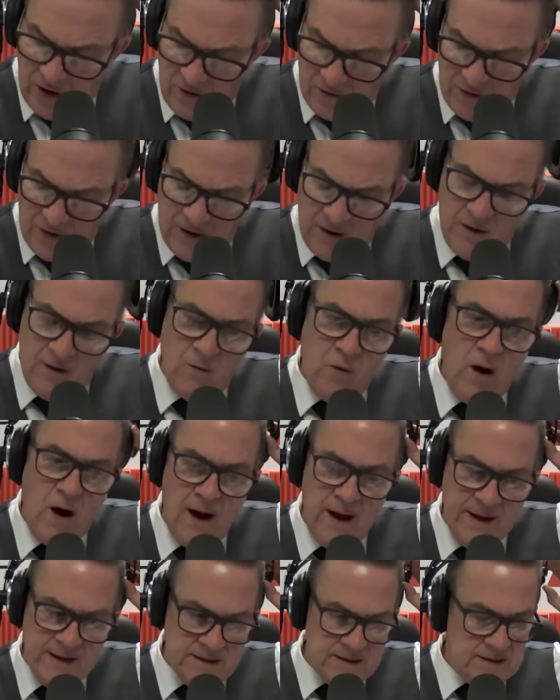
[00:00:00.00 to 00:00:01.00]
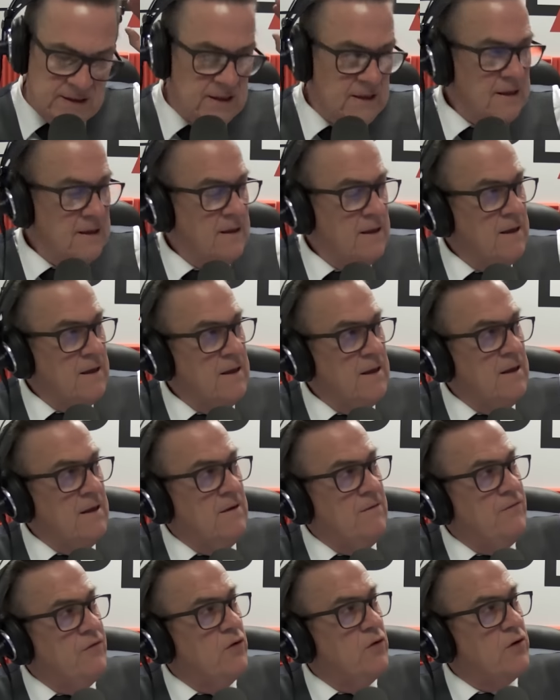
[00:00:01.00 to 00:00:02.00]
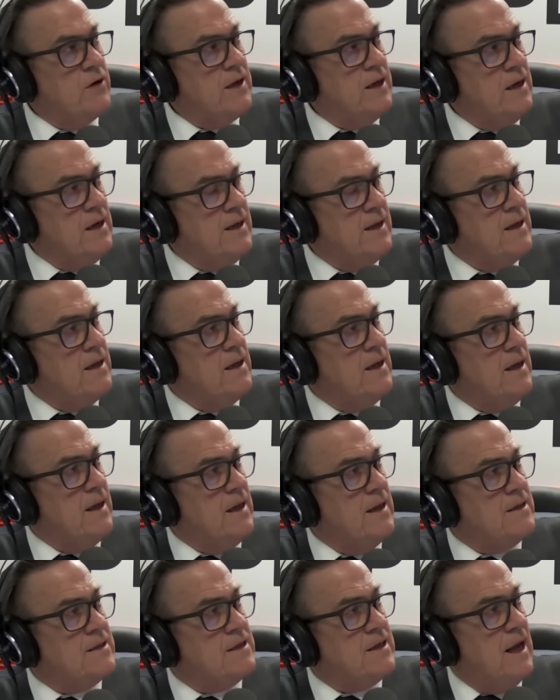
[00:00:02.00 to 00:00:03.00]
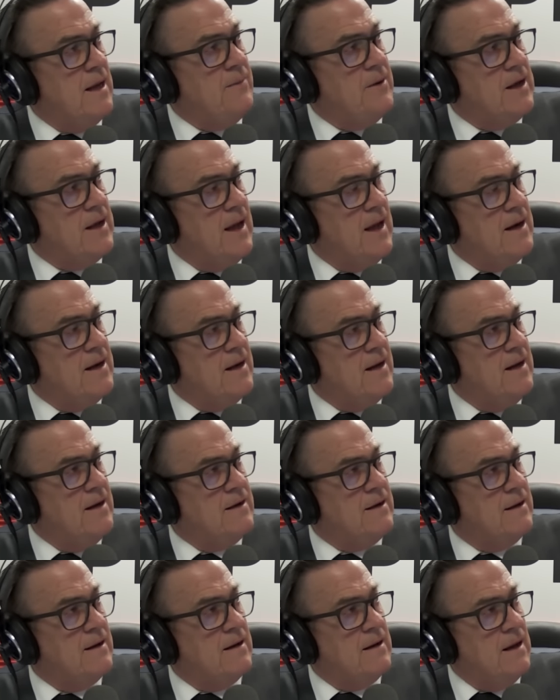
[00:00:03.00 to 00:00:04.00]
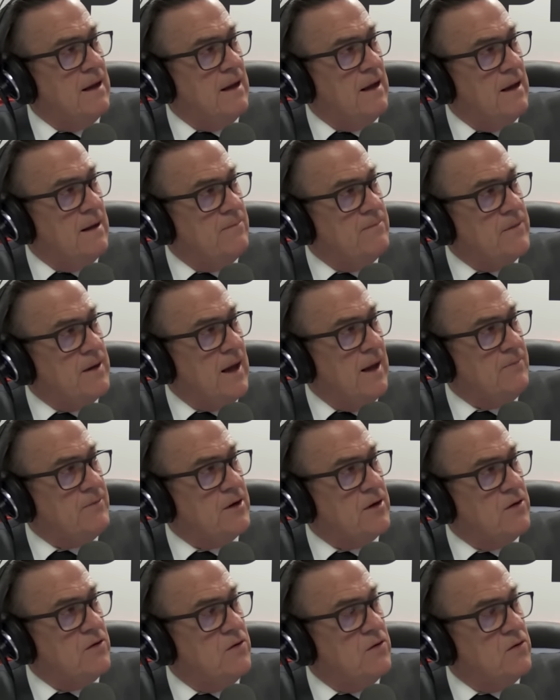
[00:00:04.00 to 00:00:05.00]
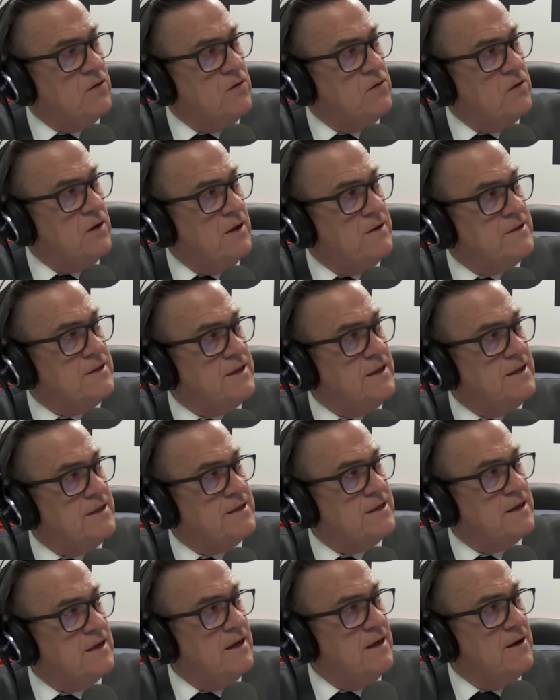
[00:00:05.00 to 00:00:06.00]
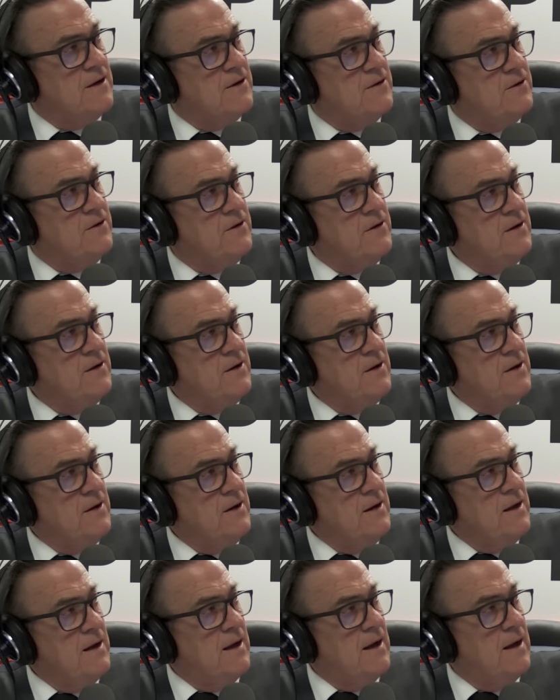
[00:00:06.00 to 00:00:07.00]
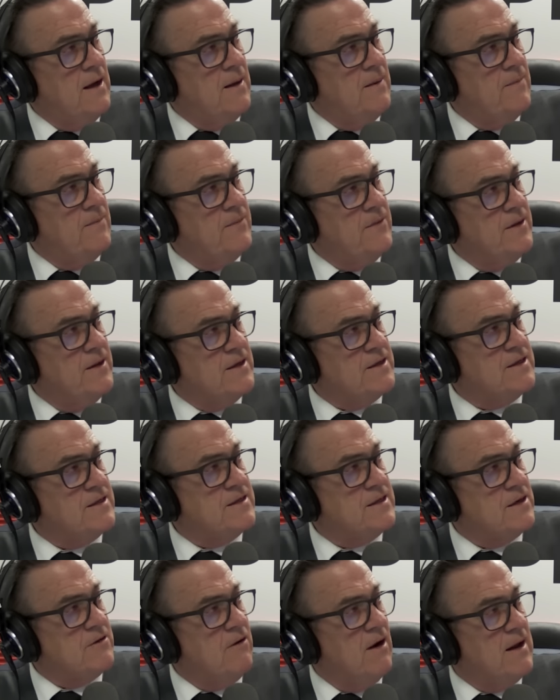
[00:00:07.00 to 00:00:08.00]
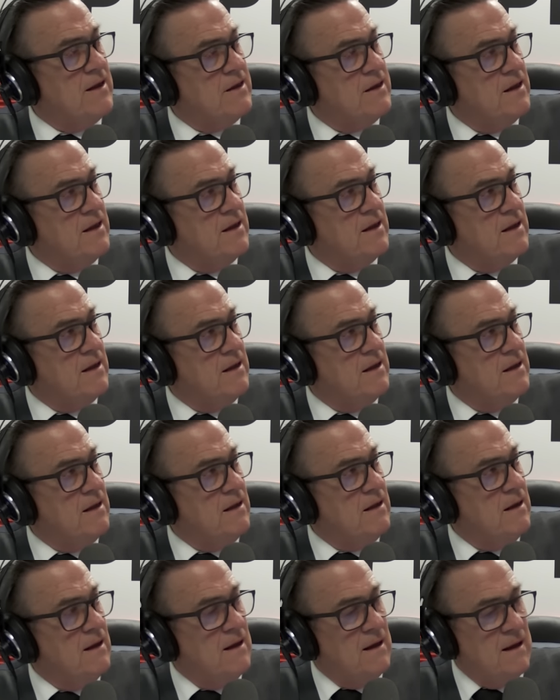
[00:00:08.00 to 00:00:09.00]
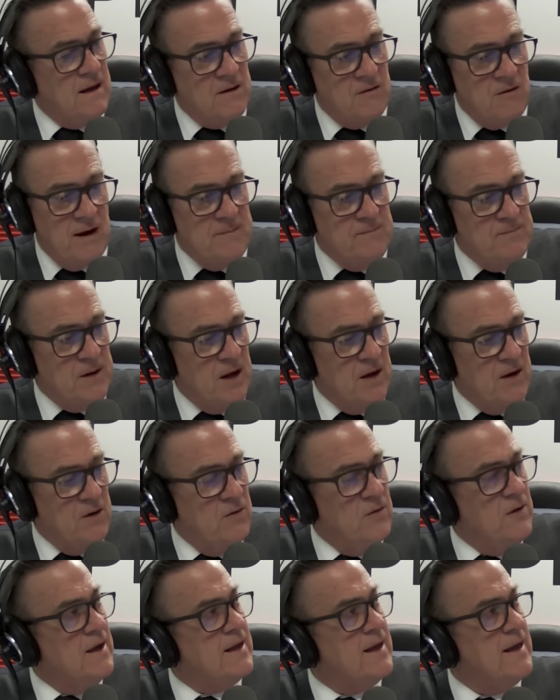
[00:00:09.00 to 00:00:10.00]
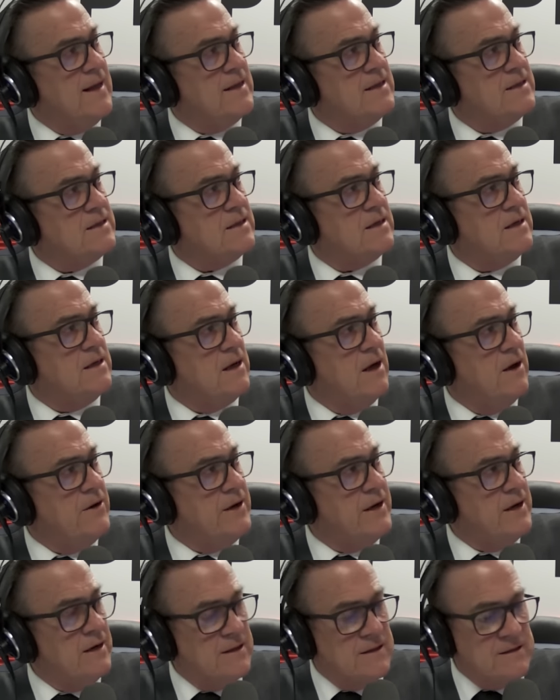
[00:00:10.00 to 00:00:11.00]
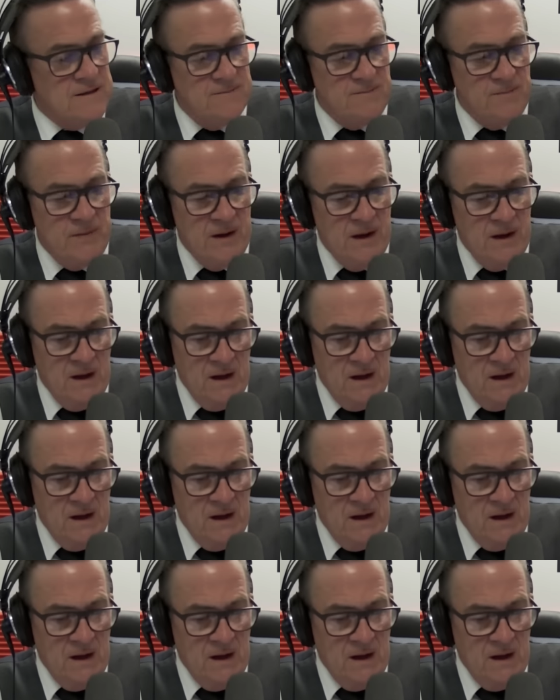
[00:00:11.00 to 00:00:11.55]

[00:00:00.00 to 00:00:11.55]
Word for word: on the Hawaiians for killing, stabbing, and eating um, Captain Cook all those years ago. Um, this is a great thing, uh, a great blow against colonialism.